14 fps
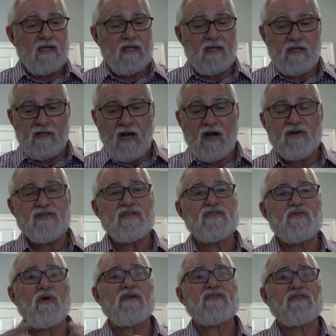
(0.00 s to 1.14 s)
in our
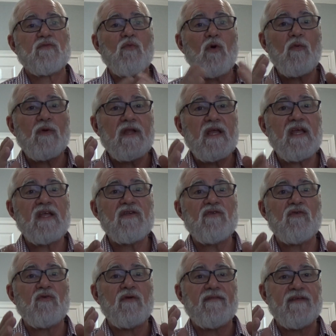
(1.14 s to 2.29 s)
situation? What would He
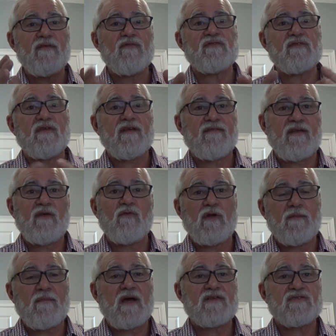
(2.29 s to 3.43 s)
do if he were
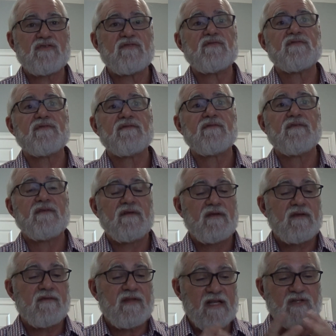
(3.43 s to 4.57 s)
in my shoes?
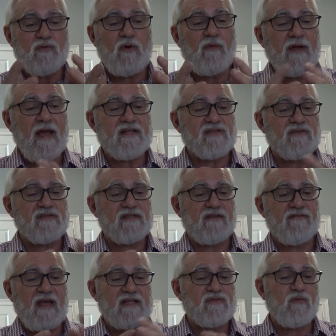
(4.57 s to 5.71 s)
That's what we ask ourselves.
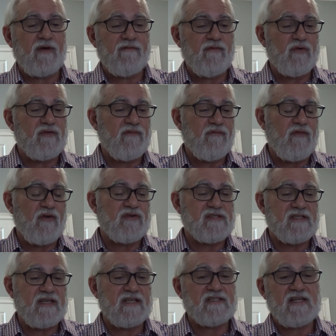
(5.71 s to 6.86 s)
That's what verse
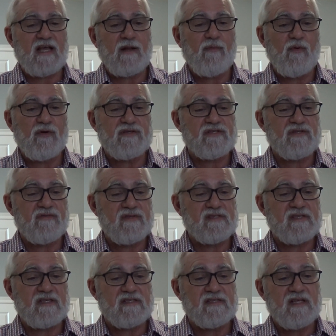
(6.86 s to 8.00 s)
6 kind of points to and
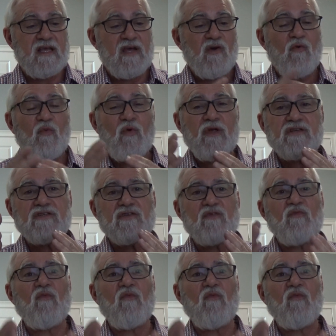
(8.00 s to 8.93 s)
says we should